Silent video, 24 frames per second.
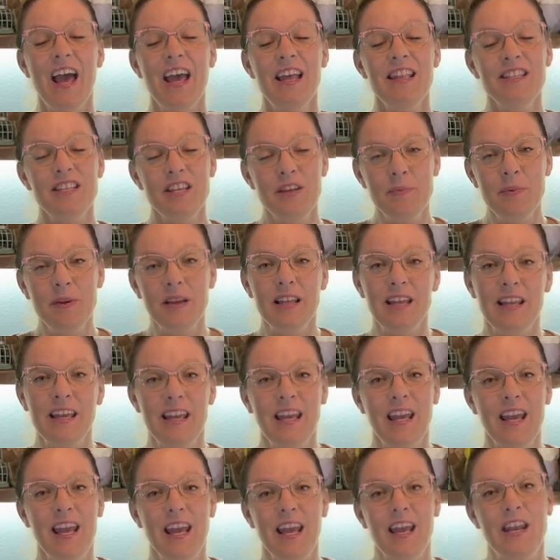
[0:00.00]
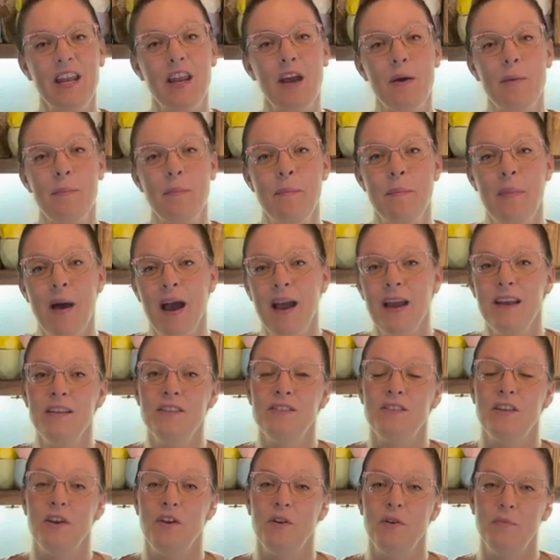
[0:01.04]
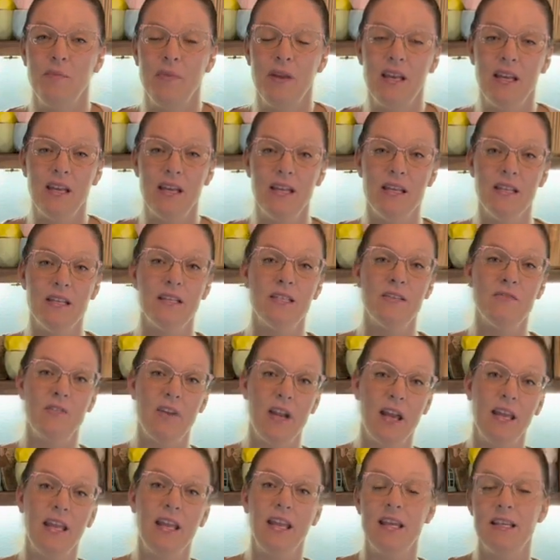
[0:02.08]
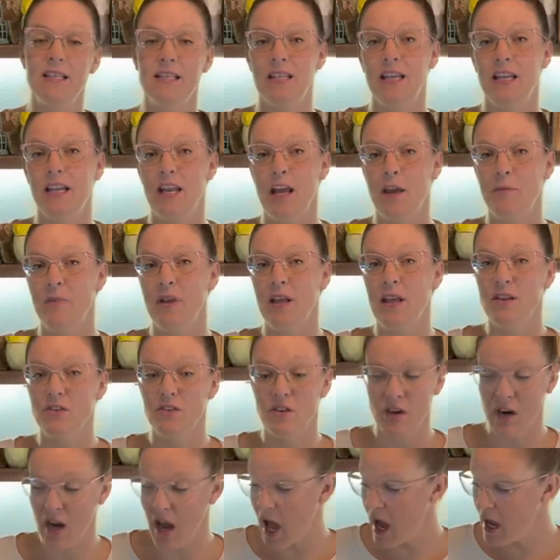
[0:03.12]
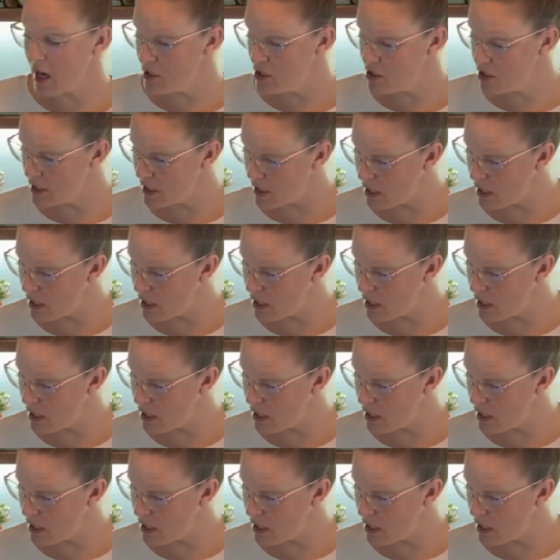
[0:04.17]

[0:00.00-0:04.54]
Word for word: Typically in my zone, because ranunculus and anemones are actually